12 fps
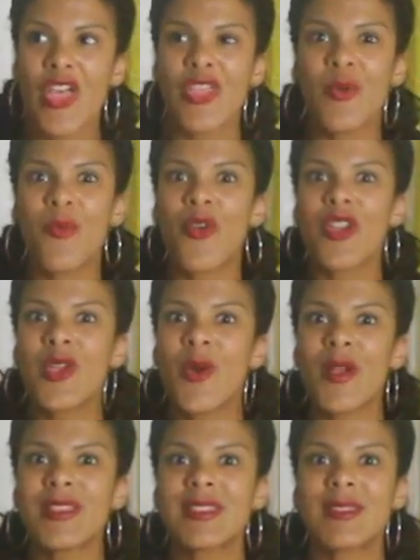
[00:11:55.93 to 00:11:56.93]
the more you're
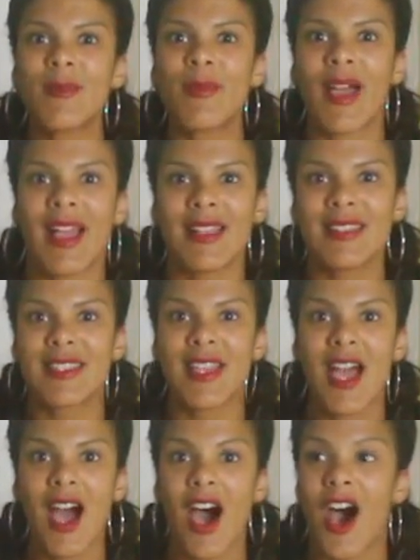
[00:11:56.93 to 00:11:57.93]
going to depend
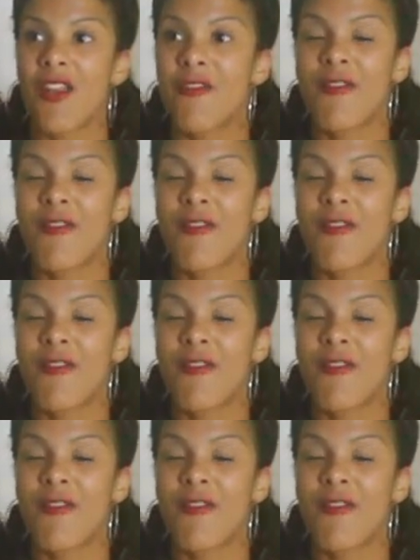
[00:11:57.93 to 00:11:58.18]
on